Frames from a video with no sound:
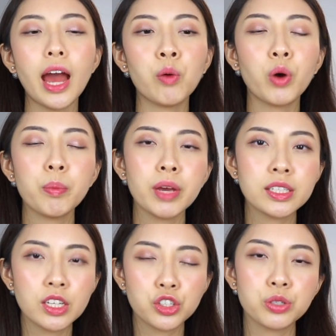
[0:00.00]
and what
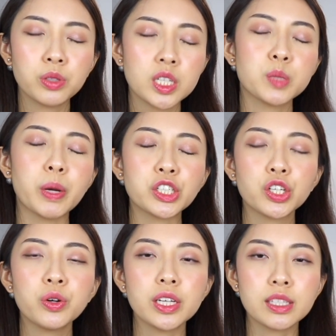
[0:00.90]
makes it truly
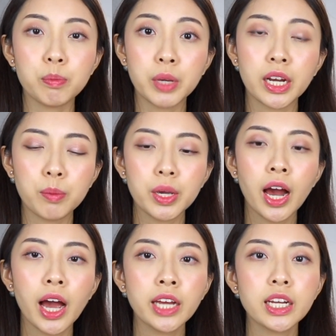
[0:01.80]
special is the meaning
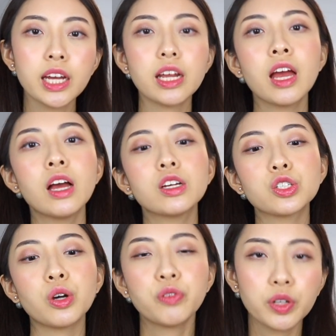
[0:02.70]
behind it.
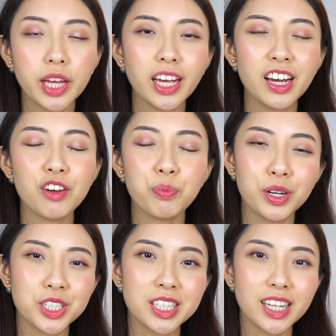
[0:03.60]
So if you're thinking of
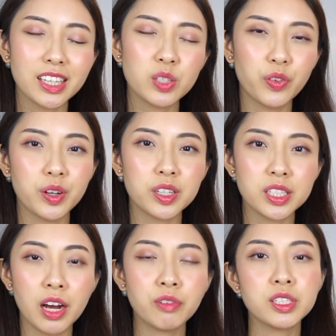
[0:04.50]
purchasing this for
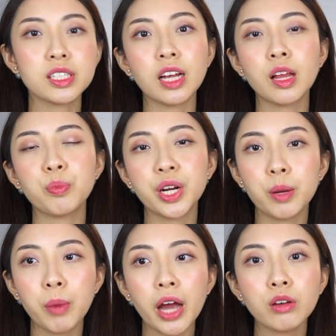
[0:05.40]
yourself to celebrate a
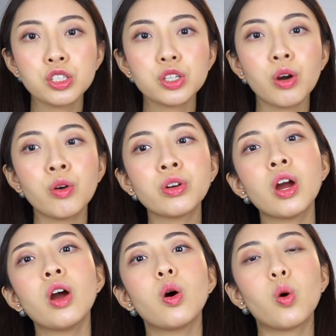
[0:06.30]
milestone
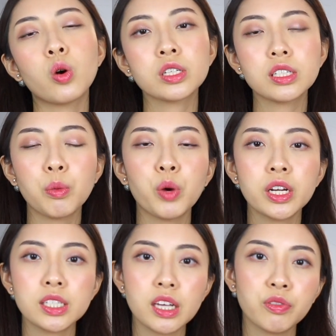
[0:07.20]
or someone
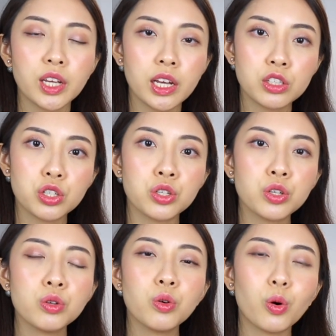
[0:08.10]
is gifting it to
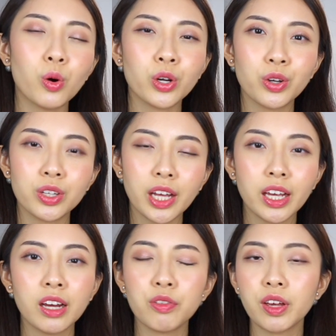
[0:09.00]
you or you're
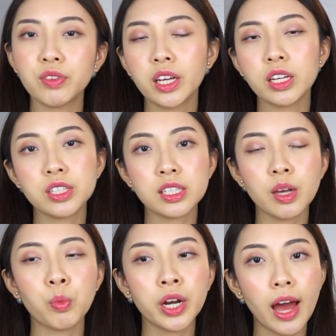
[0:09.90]
thinking of gifting it to
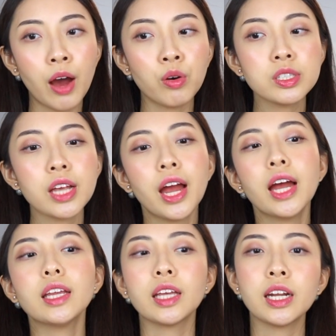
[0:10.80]
someone else,
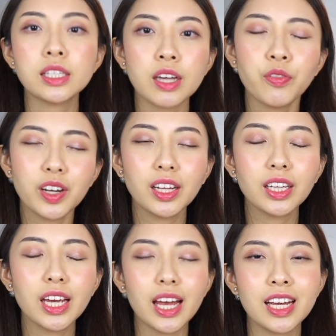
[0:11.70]
then it
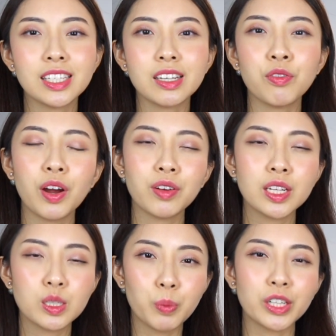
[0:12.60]
definitely is a very
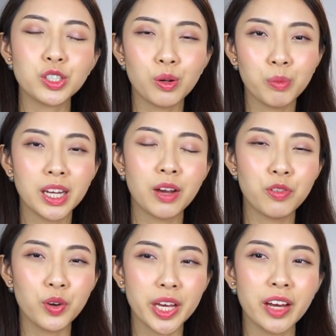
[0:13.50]
special,
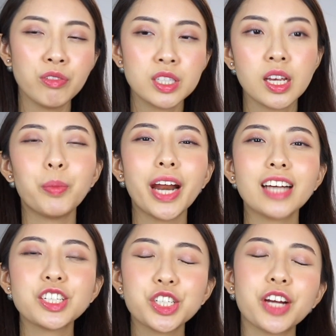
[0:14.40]
meaningful gift. But
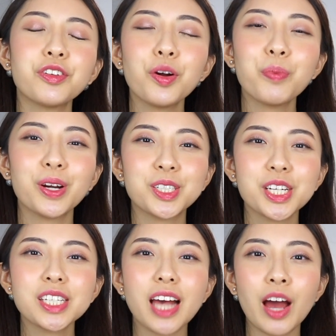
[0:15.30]
as a general
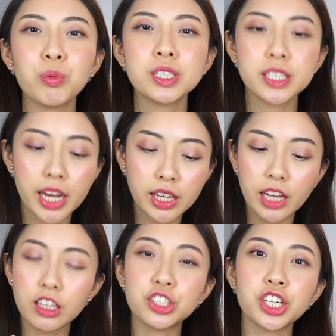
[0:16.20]
purchase, I would say
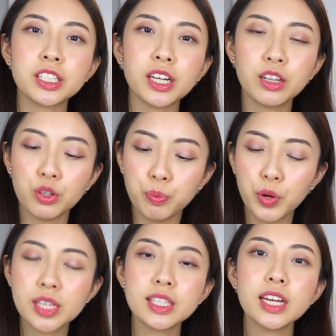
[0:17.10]
that the Juste Un Clou
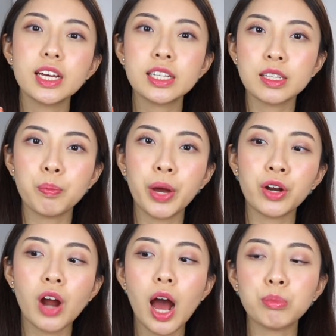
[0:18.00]
bracelet is the
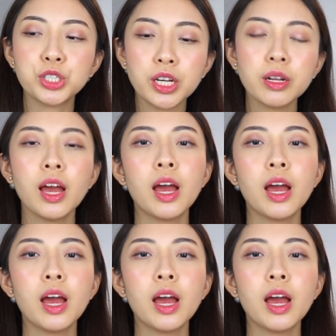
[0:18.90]
better option